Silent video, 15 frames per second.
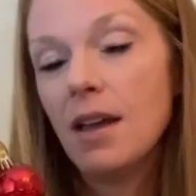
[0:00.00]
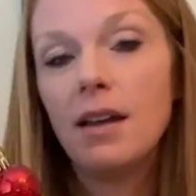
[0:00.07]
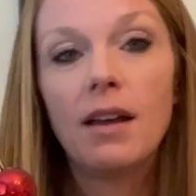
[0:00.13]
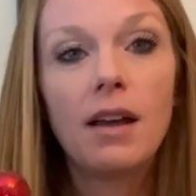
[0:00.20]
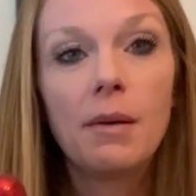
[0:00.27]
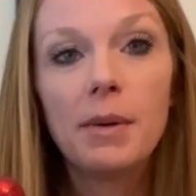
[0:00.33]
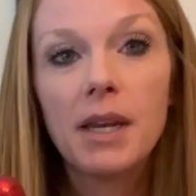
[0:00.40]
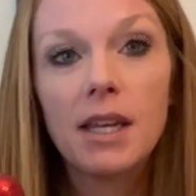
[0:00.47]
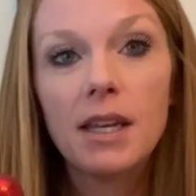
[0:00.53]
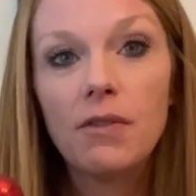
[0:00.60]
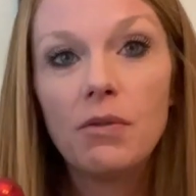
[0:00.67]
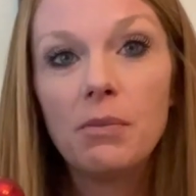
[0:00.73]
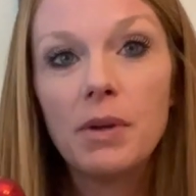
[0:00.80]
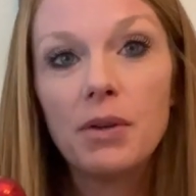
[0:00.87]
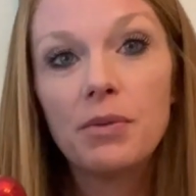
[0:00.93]
It'd
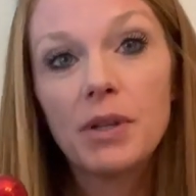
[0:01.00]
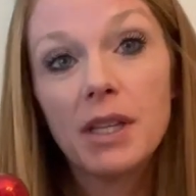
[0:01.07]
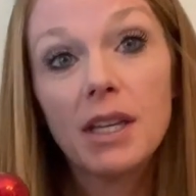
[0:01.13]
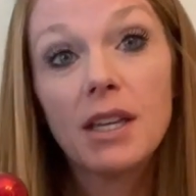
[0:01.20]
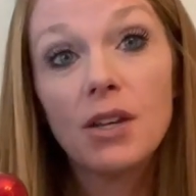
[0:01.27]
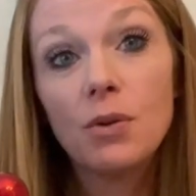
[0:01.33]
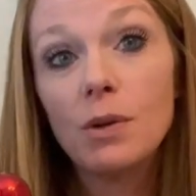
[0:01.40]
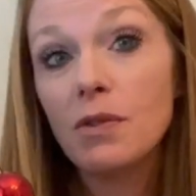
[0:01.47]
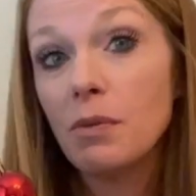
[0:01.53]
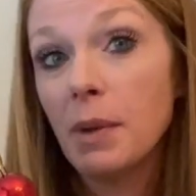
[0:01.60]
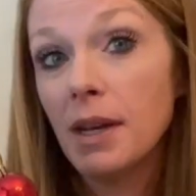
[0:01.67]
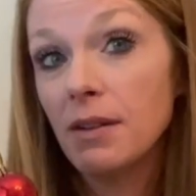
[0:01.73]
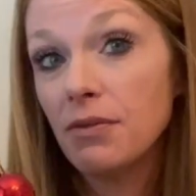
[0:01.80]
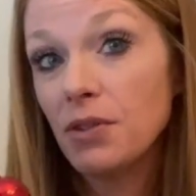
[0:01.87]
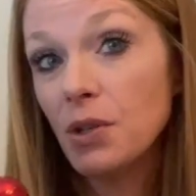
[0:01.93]
even be really cute if you
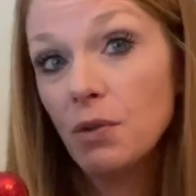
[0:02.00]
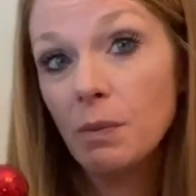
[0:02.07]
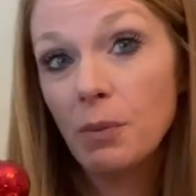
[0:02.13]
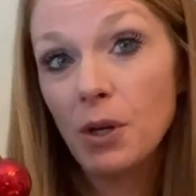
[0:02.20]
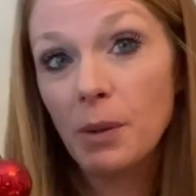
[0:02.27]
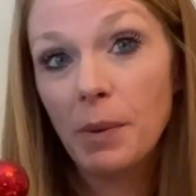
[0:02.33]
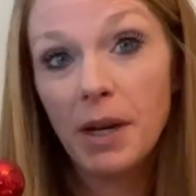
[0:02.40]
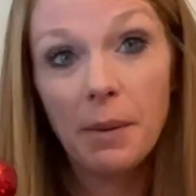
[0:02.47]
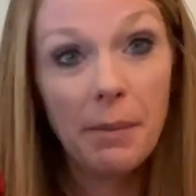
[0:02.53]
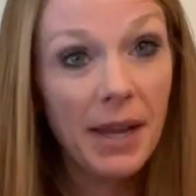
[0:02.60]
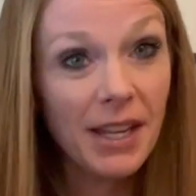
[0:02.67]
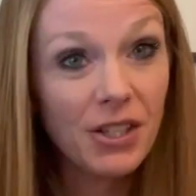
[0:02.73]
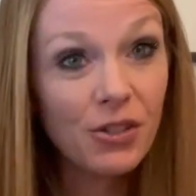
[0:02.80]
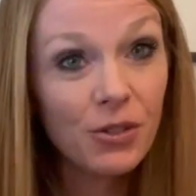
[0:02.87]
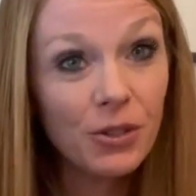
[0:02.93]
made a few and put them on a
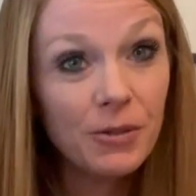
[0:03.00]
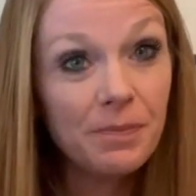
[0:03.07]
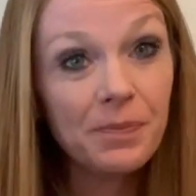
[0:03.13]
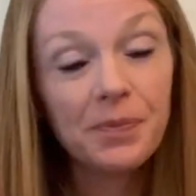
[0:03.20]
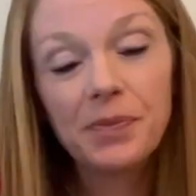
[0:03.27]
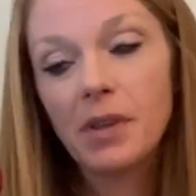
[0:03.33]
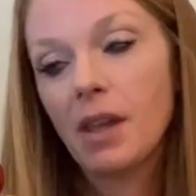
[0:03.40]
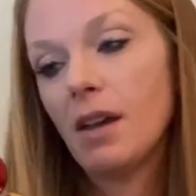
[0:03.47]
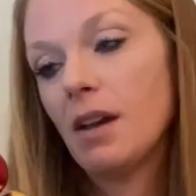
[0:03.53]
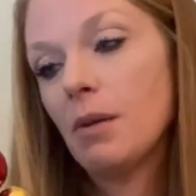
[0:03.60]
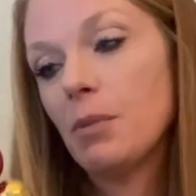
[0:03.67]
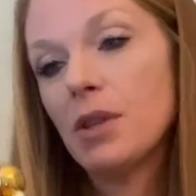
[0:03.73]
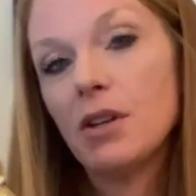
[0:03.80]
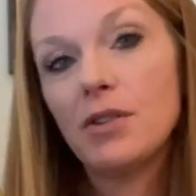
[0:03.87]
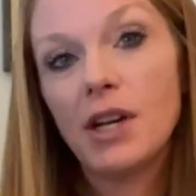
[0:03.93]
mantle
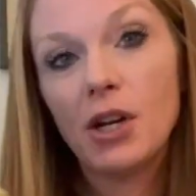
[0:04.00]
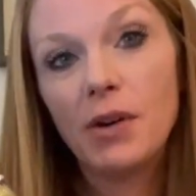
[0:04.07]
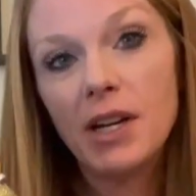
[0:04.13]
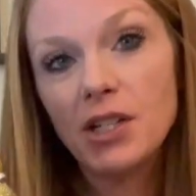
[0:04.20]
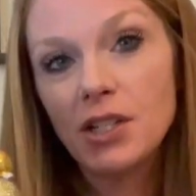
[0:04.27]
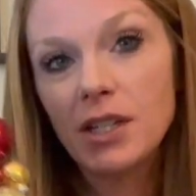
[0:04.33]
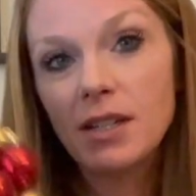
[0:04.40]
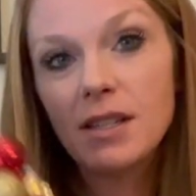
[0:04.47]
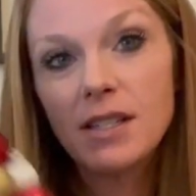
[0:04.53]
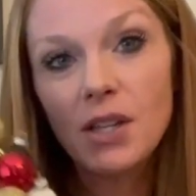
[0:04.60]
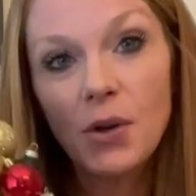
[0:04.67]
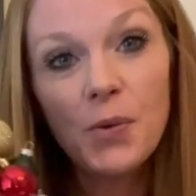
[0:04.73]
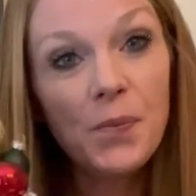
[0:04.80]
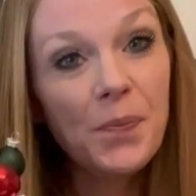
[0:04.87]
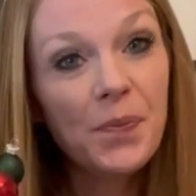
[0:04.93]
with your decorations. So